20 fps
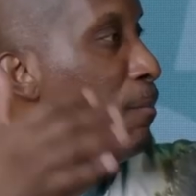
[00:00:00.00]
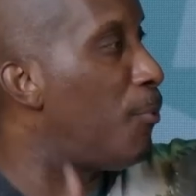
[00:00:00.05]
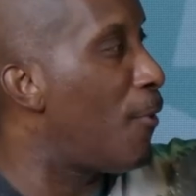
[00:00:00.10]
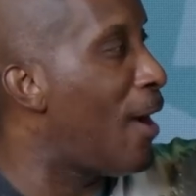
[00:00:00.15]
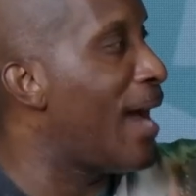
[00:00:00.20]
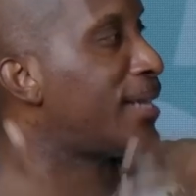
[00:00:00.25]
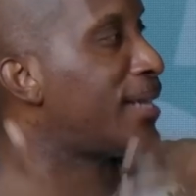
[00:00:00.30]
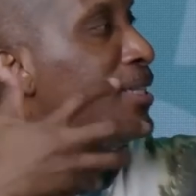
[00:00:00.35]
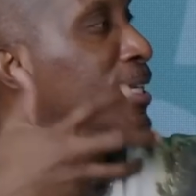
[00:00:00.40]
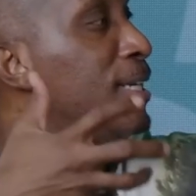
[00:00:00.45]

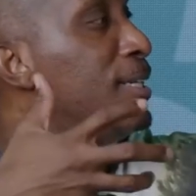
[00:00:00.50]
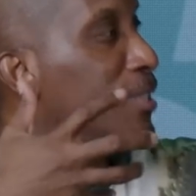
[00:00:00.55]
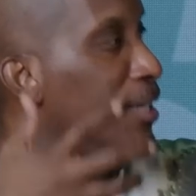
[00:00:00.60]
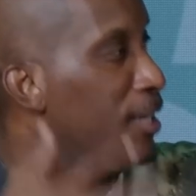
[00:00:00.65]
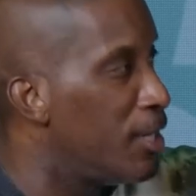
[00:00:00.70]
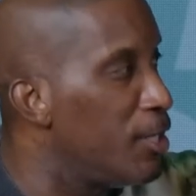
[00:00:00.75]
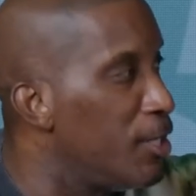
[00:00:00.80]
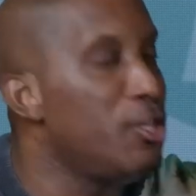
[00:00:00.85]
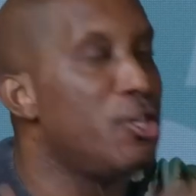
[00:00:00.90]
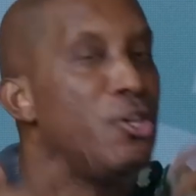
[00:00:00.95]
Practice,
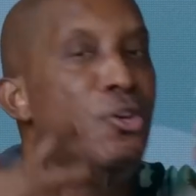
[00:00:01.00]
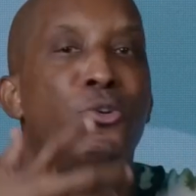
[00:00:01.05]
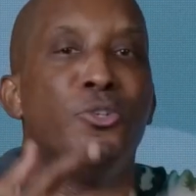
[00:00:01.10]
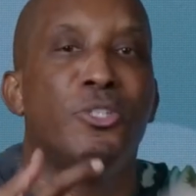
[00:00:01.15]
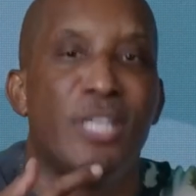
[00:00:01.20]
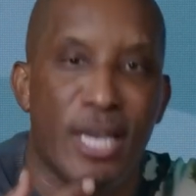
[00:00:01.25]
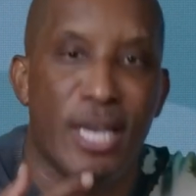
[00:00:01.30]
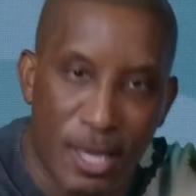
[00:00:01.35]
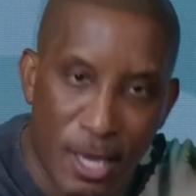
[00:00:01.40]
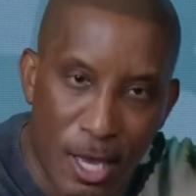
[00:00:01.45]

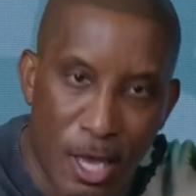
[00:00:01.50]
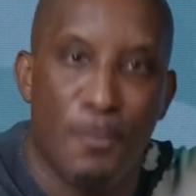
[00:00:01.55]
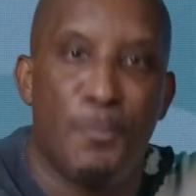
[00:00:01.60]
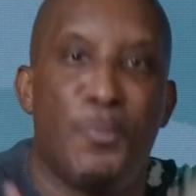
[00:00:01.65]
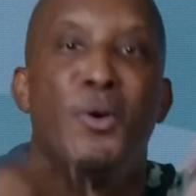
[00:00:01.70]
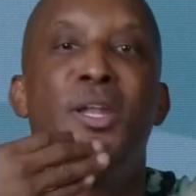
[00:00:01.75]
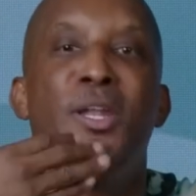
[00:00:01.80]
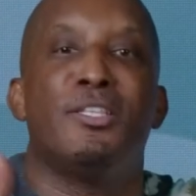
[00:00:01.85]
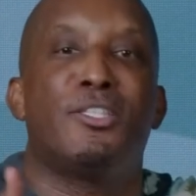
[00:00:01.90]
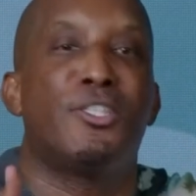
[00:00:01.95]
use it,
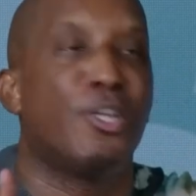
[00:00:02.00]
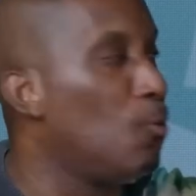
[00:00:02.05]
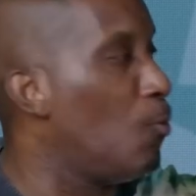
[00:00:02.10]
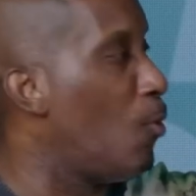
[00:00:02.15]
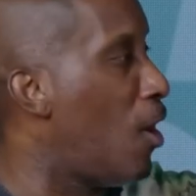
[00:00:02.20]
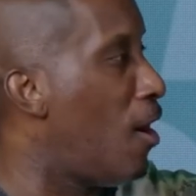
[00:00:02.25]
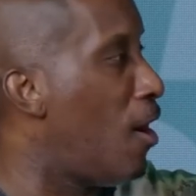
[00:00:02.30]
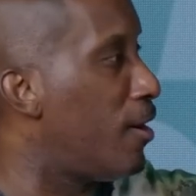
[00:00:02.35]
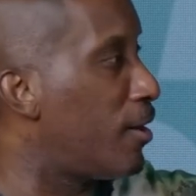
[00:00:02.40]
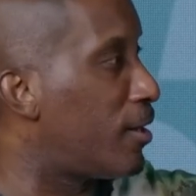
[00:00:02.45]
put it to
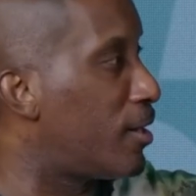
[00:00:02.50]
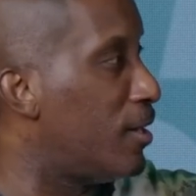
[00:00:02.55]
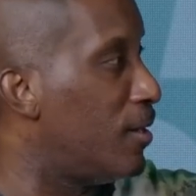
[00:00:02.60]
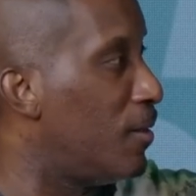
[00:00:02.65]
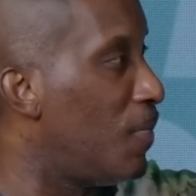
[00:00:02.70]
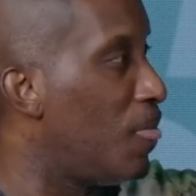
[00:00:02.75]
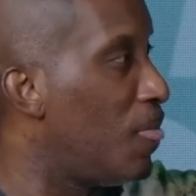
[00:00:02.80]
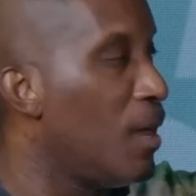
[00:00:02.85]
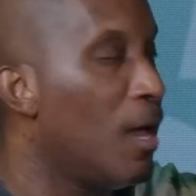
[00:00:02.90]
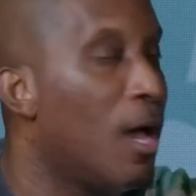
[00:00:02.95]
work,
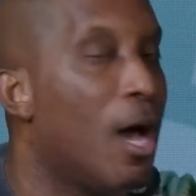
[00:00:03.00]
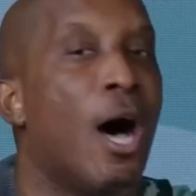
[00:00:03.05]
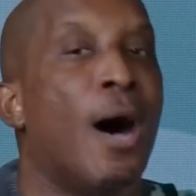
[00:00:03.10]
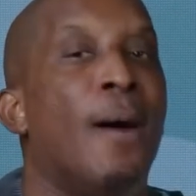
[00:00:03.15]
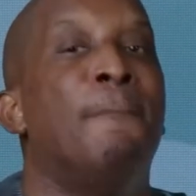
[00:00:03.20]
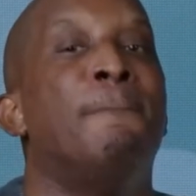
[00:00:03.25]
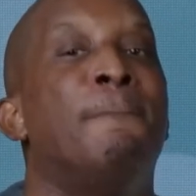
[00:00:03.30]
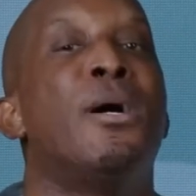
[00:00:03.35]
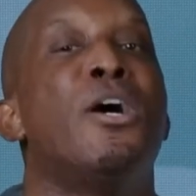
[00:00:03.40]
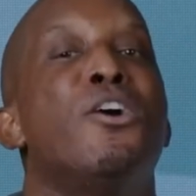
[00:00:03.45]

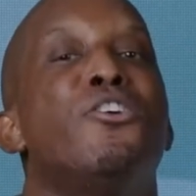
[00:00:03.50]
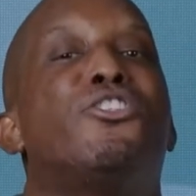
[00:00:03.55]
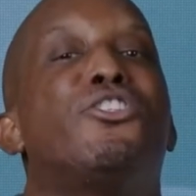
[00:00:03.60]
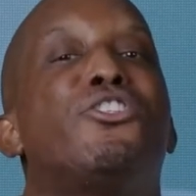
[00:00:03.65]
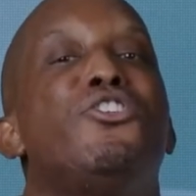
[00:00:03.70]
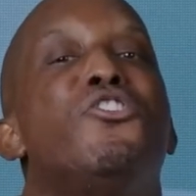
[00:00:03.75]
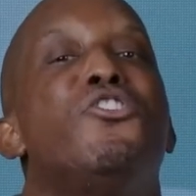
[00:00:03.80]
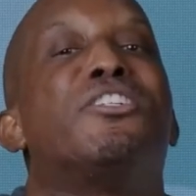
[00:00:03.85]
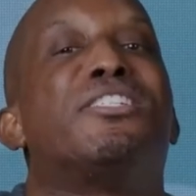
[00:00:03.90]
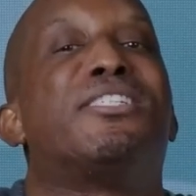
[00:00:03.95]

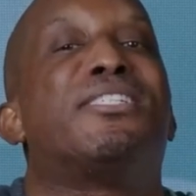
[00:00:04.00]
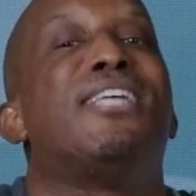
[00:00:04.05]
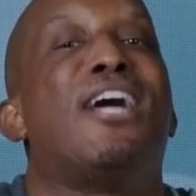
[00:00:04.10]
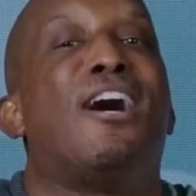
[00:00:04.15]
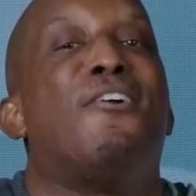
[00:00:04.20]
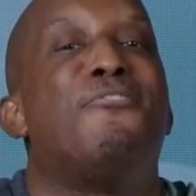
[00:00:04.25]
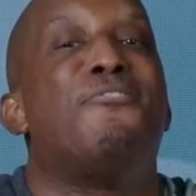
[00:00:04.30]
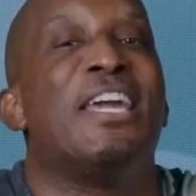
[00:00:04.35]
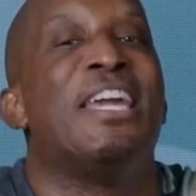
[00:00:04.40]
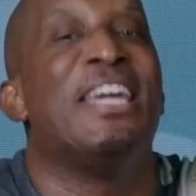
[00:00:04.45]
immerse
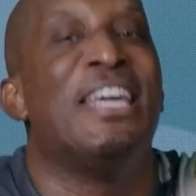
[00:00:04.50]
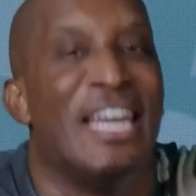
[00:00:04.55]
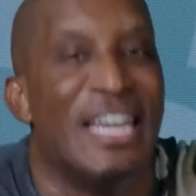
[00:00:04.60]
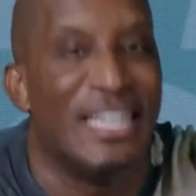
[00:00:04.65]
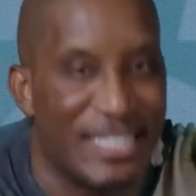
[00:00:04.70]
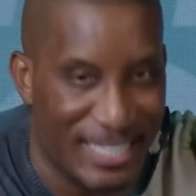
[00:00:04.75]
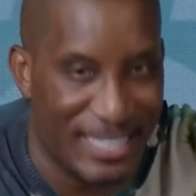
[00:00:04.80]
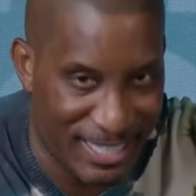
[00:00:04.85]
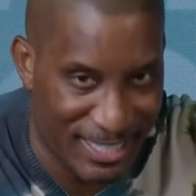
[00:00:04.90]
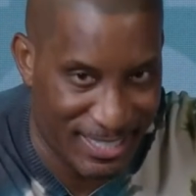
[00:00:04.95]
yourself in
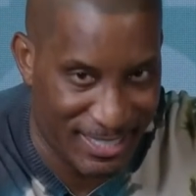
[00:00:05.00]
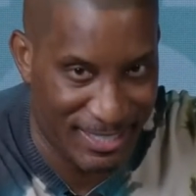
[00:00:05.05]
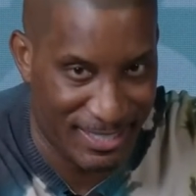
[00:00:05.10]
it